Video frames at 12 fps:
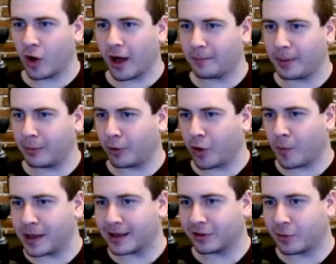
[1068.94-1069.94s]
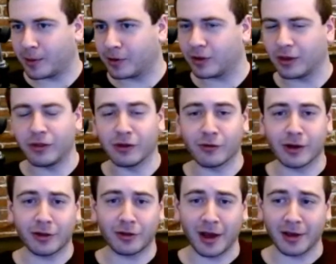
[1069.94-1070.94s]
people call me a conspiracy
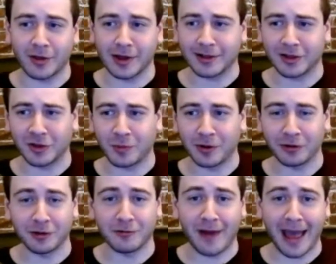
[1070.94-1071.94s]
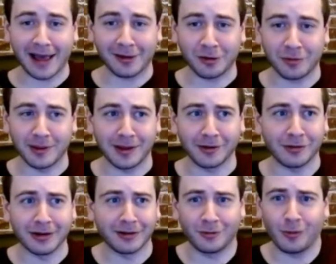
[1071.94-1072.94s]
theorist. I say it's conspiracy facts because
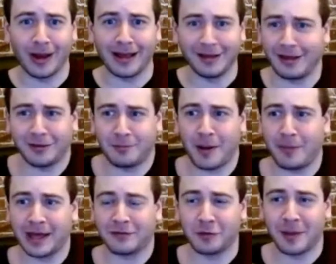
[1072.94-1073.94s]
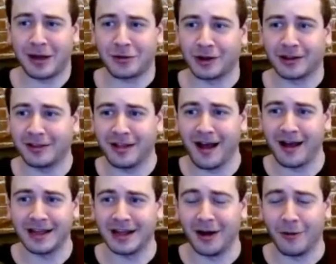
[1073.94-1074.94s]
it's public information. It's not,
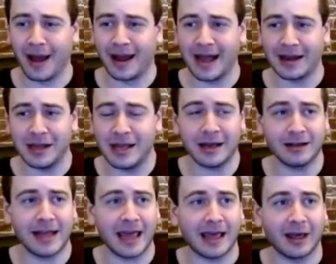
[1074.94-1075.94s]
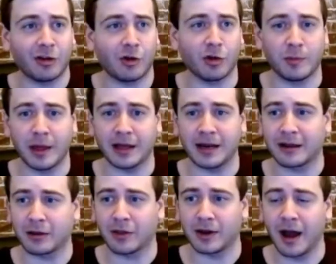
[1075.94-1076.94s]
and he can take issue with me
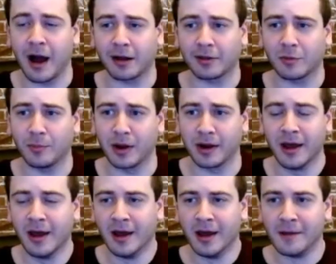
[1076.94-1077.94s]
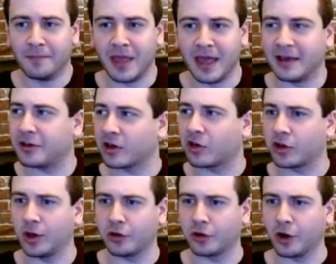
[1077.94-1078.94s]
connecting the dots, but his
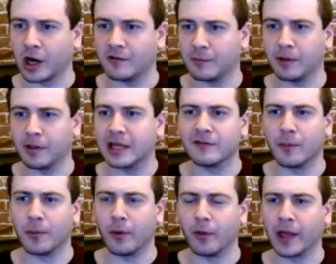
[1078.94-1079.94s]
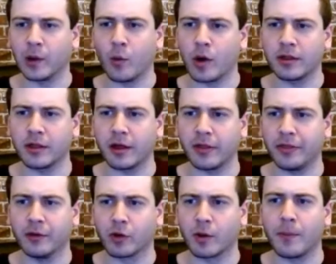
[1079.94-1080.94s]
excuses aren't even believable. Like one of the
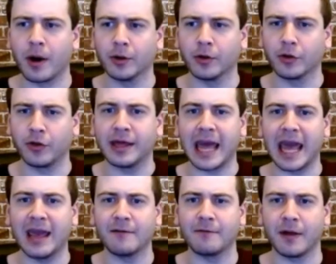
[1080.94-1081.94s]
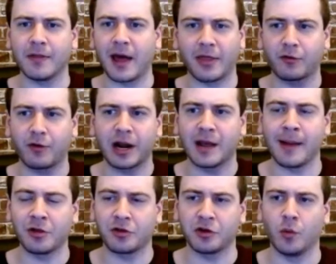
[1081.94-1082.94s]
rebuttals they gave in that thread I
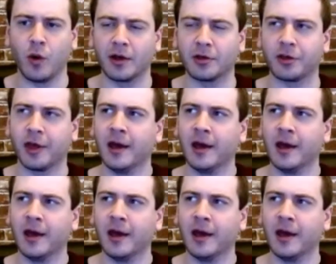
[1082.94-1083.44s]
mentioned was